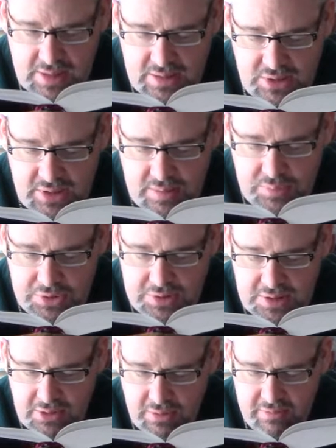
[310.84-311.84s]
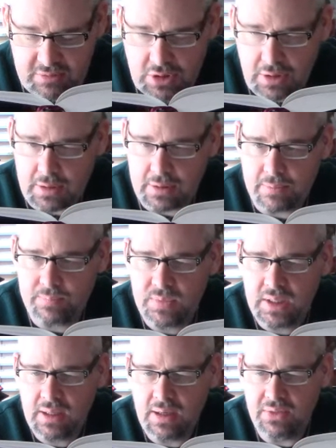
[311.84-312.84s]
eight chapters here have taught.
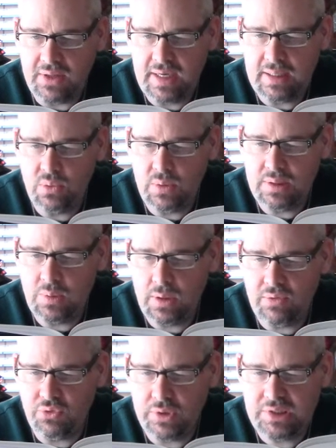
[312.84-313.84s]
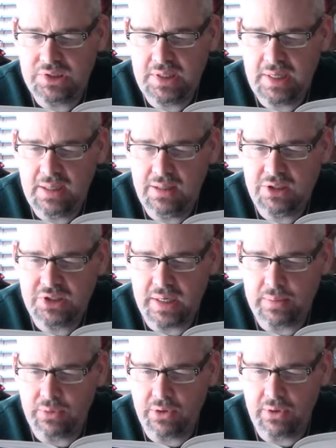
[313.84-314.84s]
Then, when you have reached the eighth
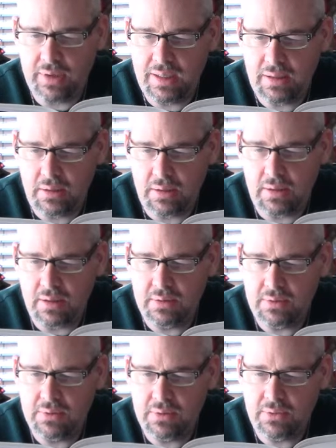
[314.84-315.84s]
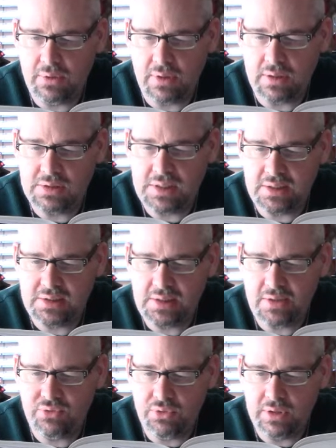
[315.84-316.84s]
chapter and are under the cross and
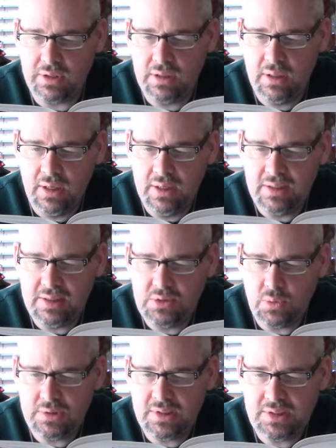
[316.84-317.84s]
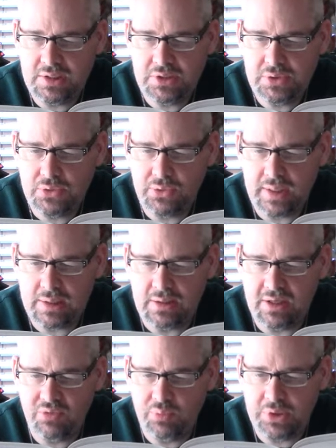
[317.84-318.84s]
suffering, this will teach you correctly
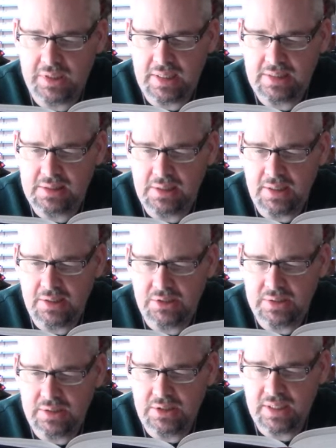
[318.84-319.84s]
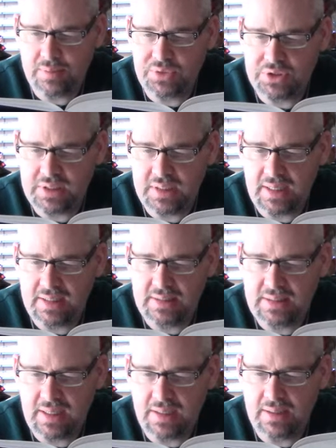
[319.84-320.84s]
of predestination in chapters 9,
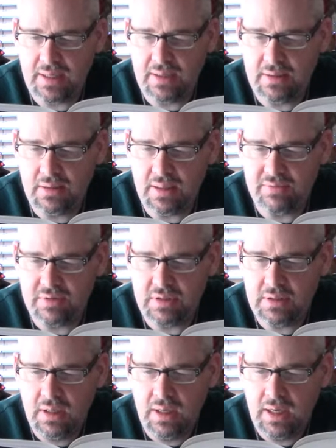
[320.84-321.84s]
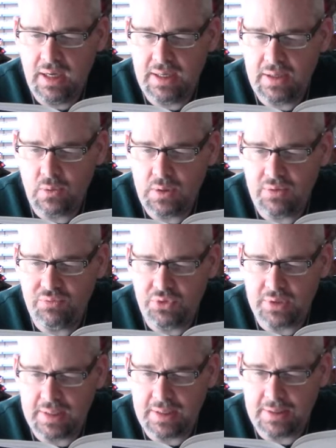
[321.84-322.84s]
10, and 11, and how
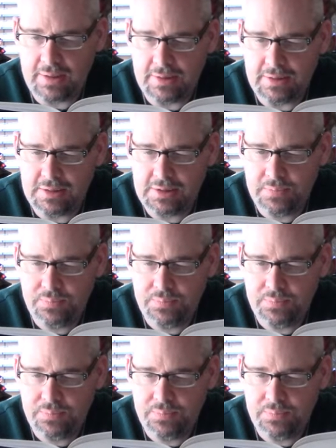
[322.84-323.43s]
comforting it is.